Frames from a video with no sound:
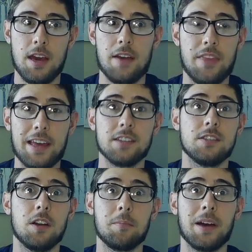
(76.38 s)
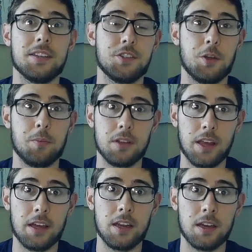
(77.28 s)
And that is done by
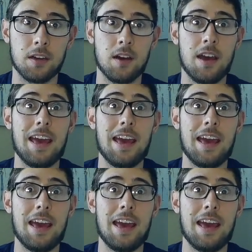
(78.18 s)
stimulating